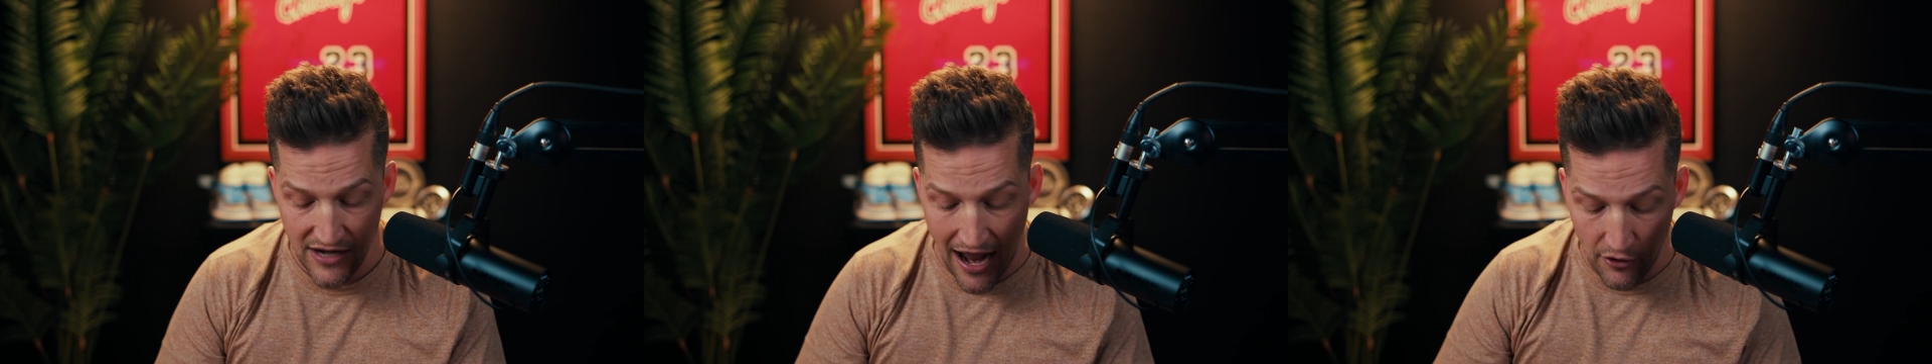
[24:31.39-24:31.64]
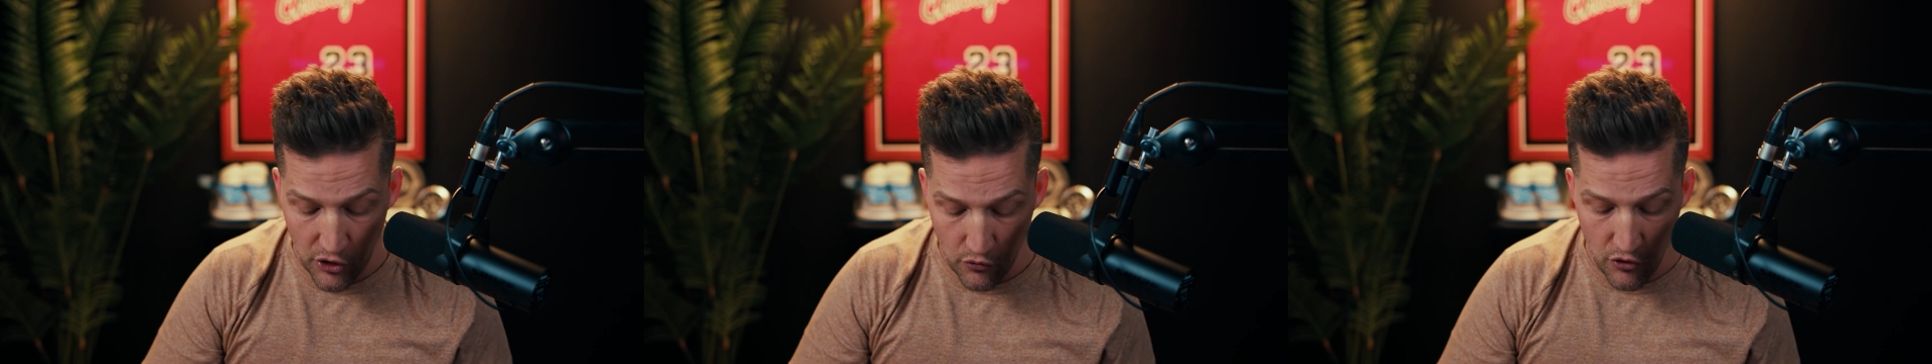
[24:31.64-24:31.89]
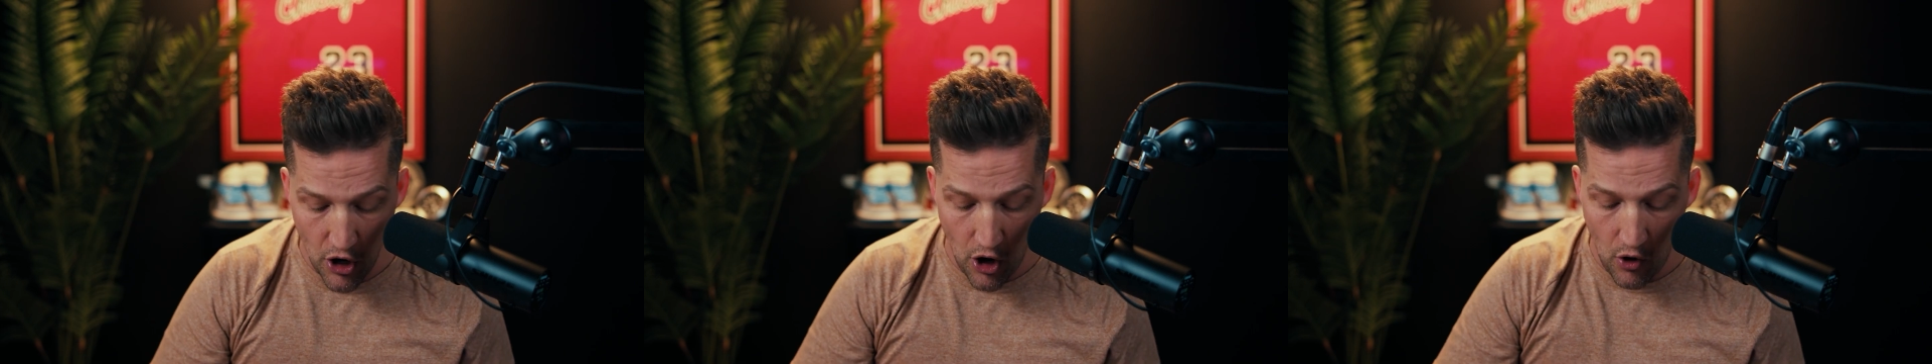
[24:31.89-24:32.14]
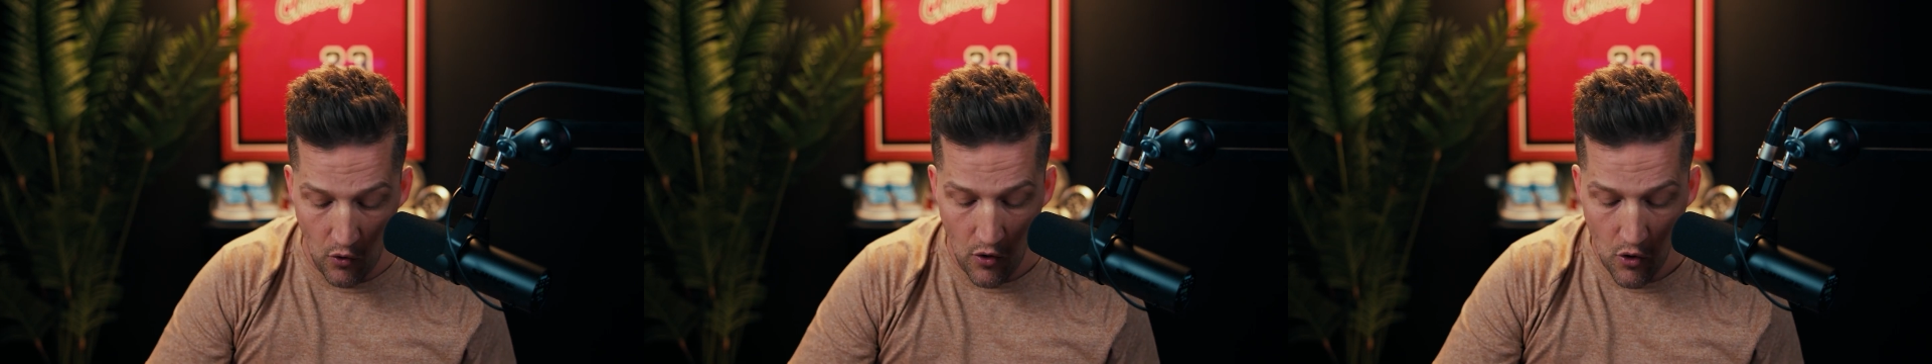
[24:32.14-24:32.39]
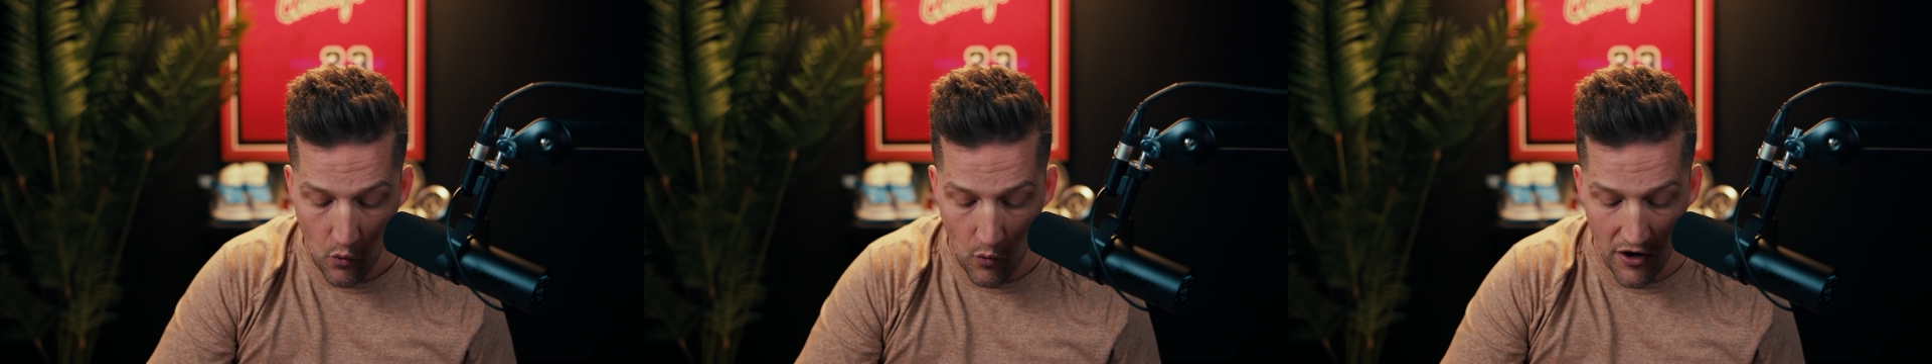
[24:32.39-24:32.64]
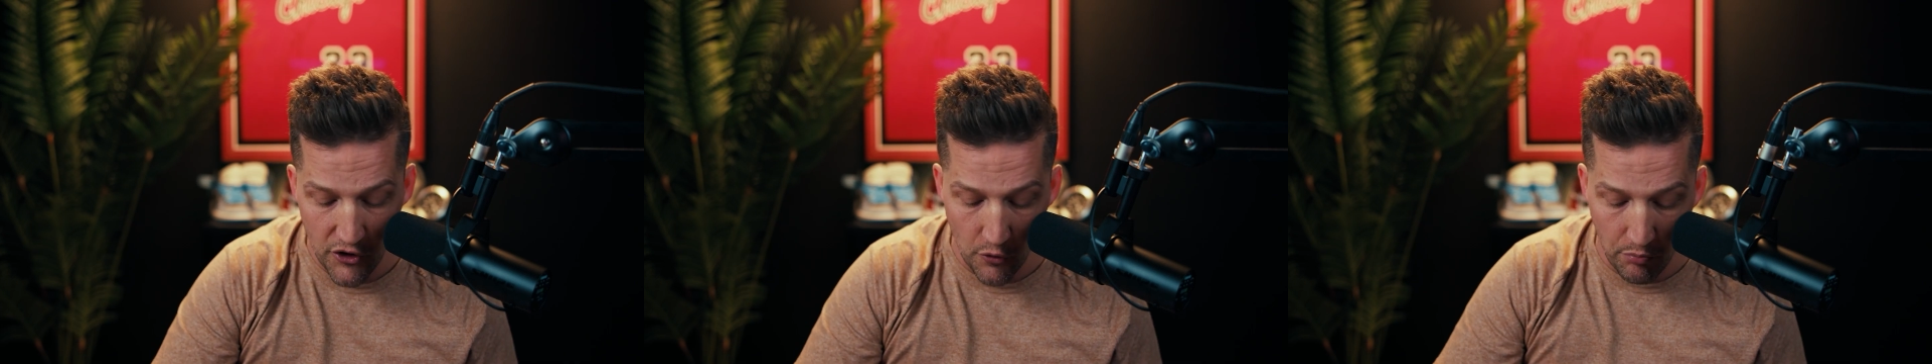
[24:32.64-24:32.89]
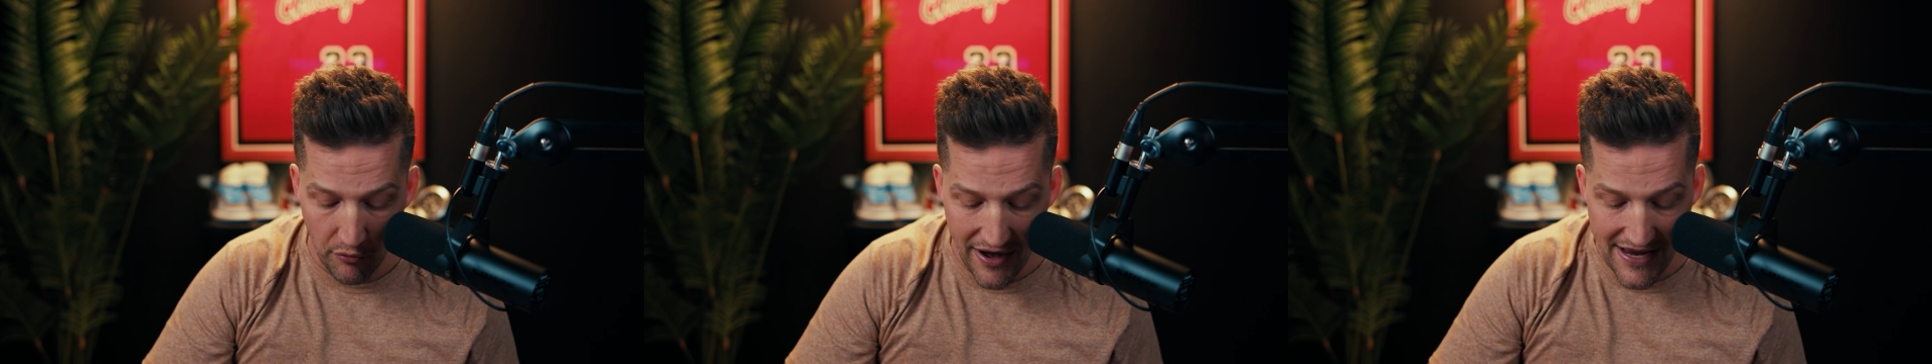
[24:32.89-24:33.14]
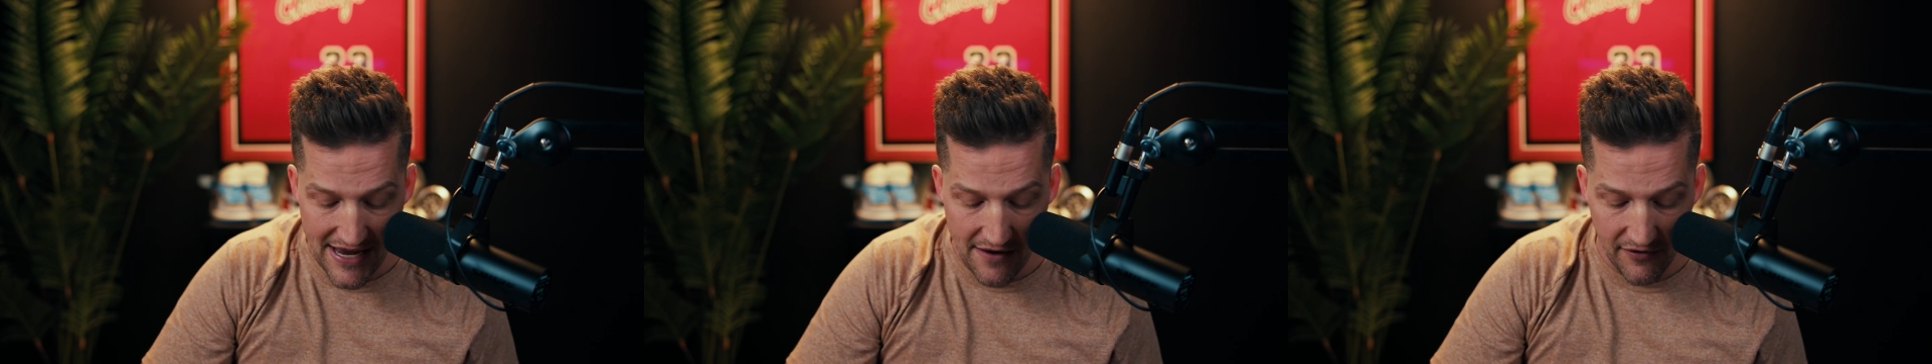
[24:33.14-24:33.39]
now you know what your
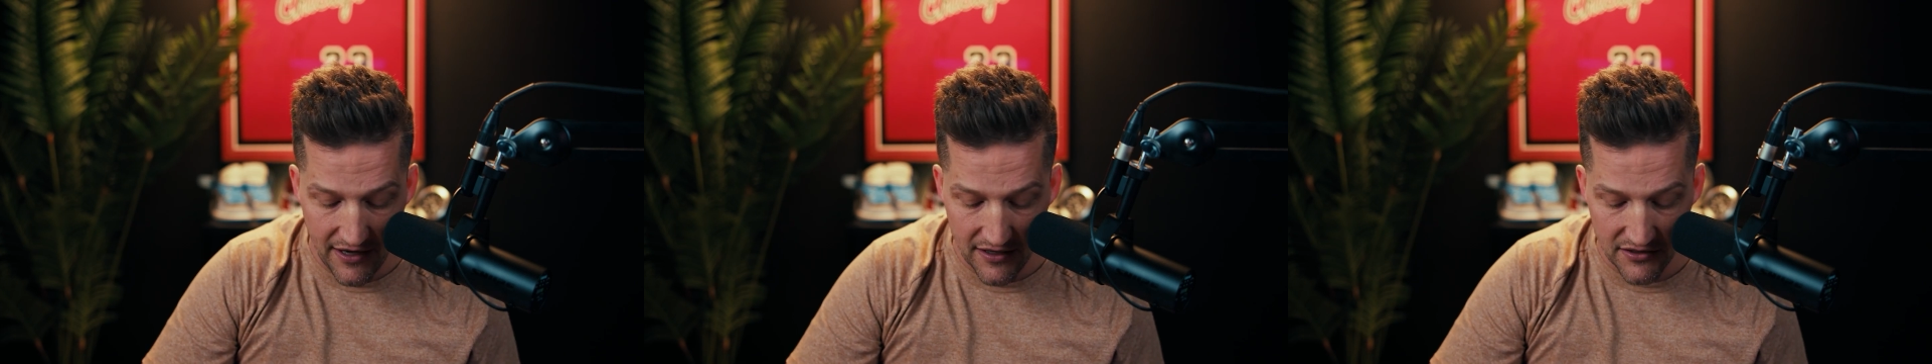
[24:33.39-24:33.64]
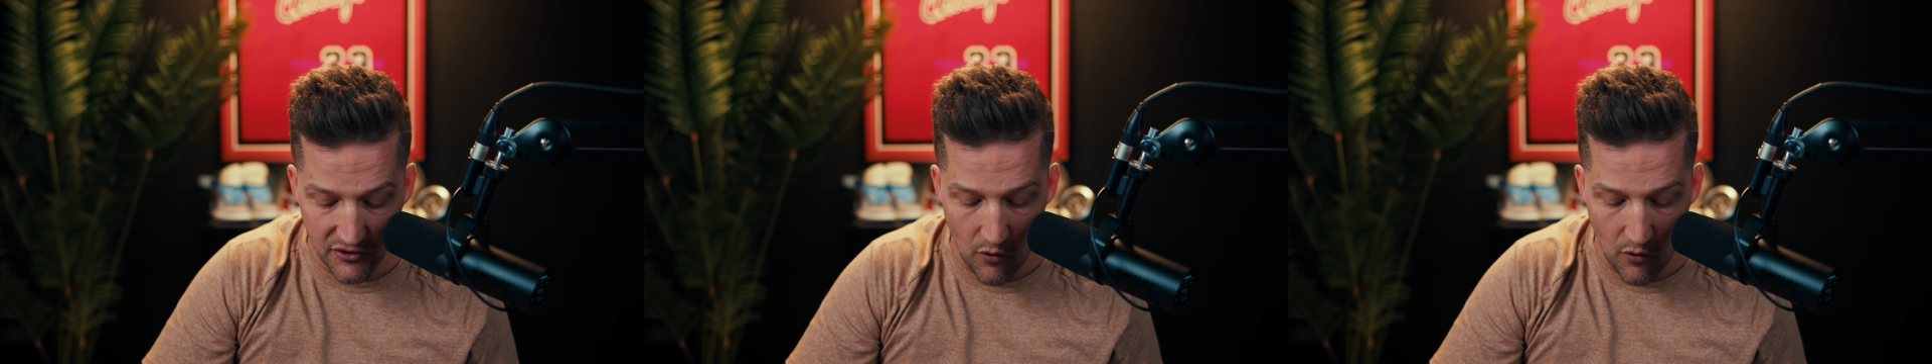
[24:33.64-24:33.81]
break even is.